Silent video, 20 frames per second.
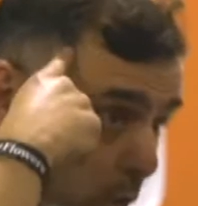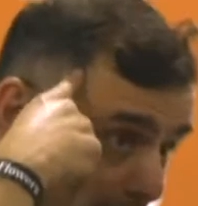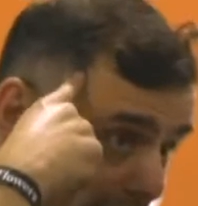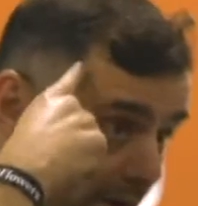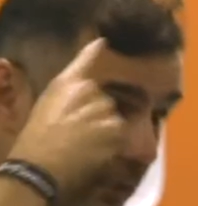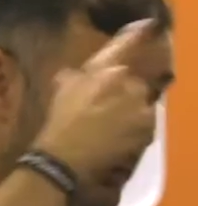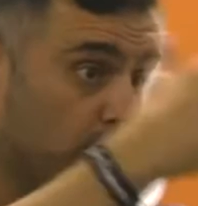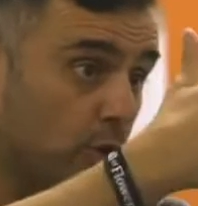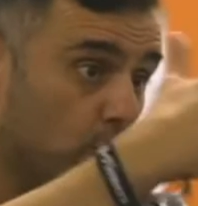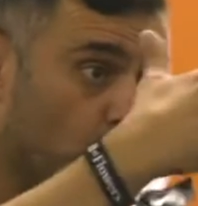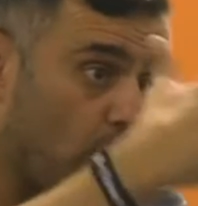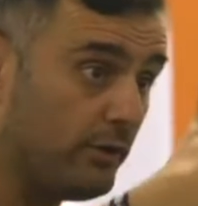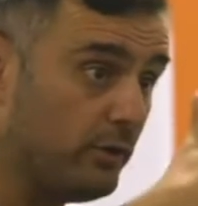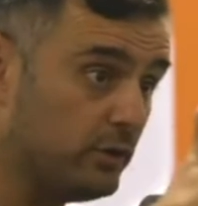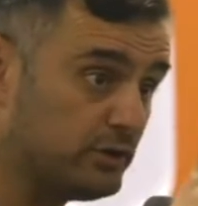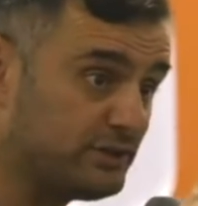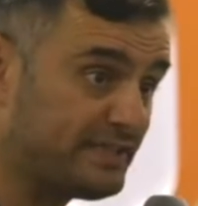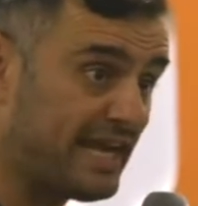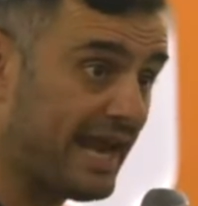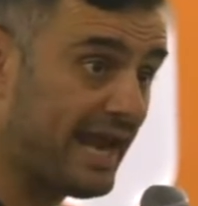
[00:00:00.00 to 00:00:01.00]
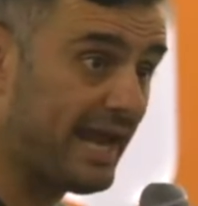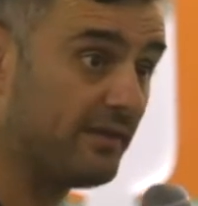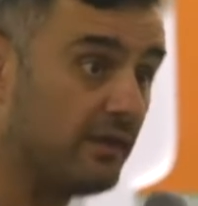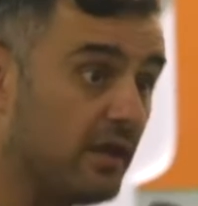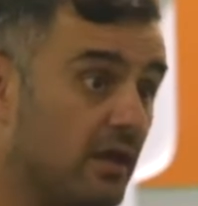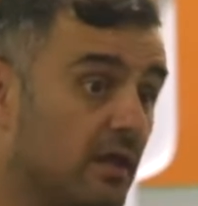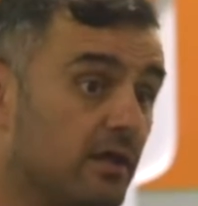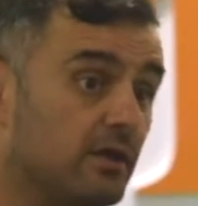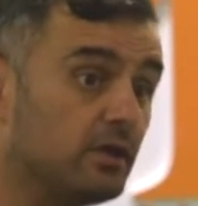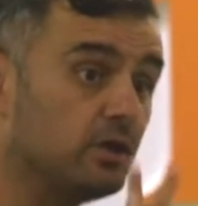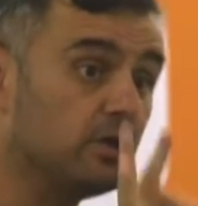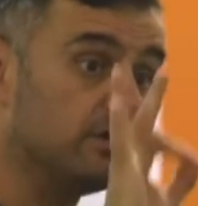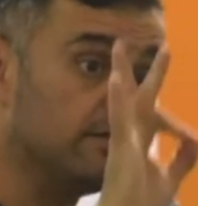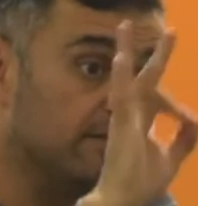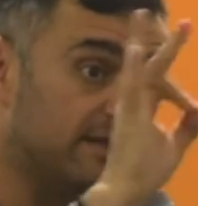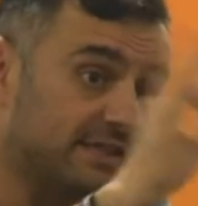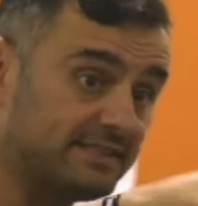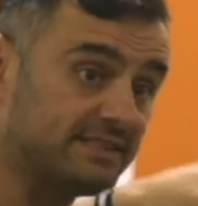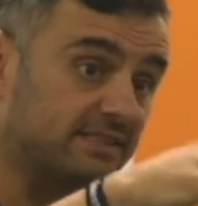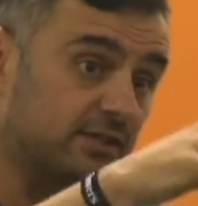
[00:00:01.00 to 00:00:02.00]
quicker you understand
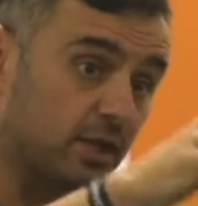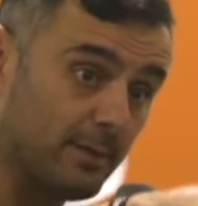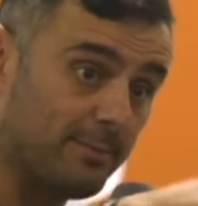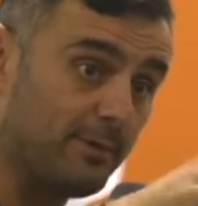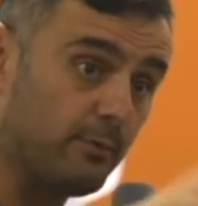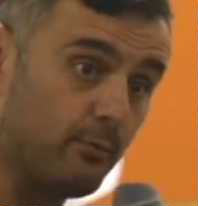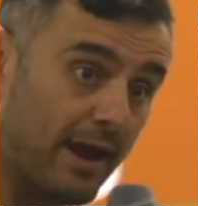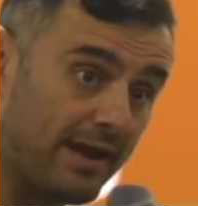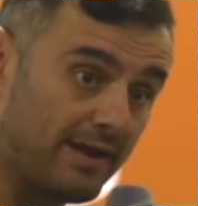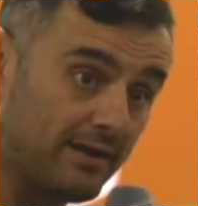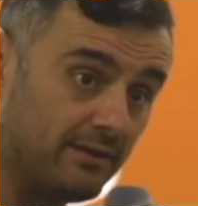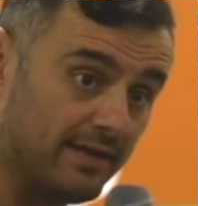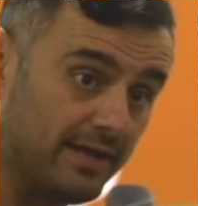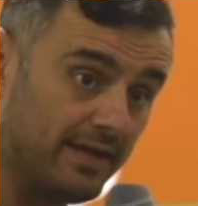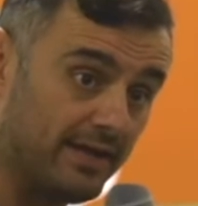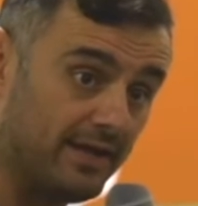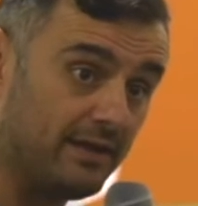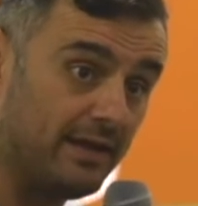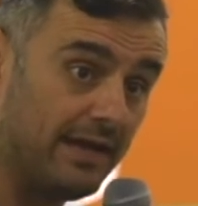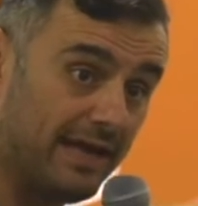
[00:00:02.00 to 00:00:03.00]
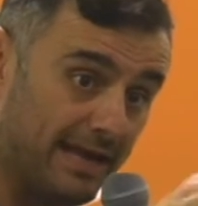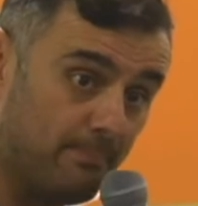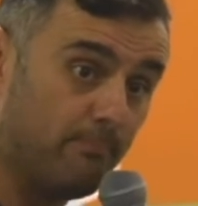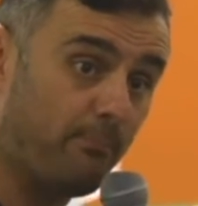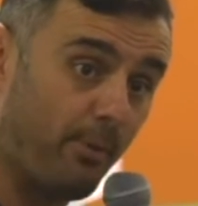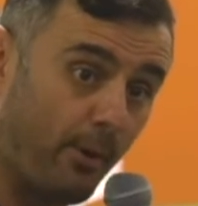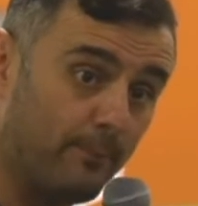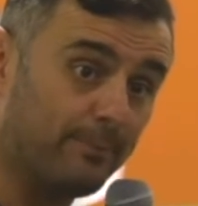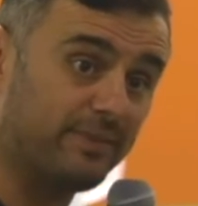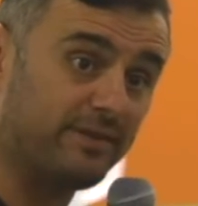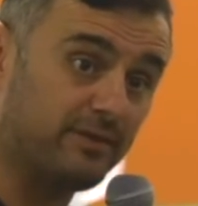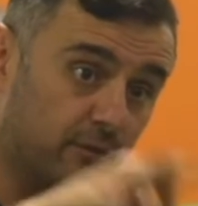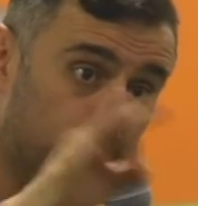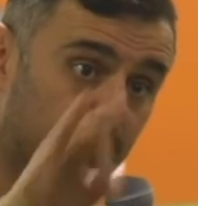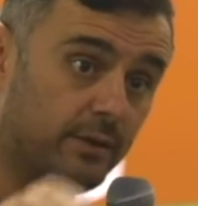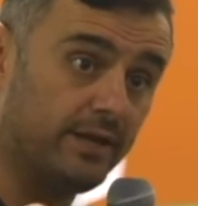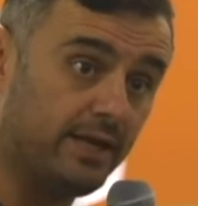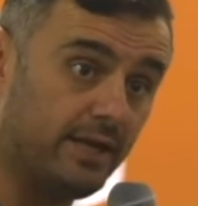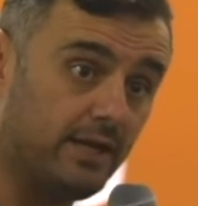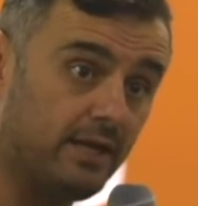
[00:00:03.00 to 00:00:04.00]
this is gonna be regulated in
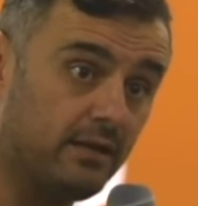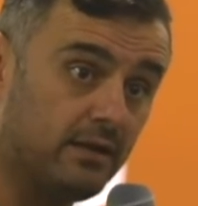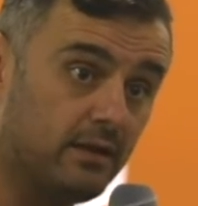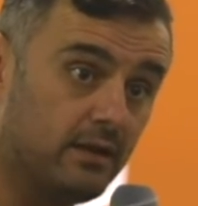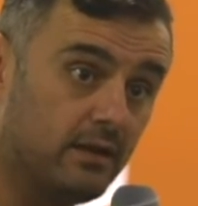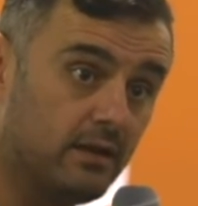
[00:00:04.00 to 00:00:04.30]
perpetuity,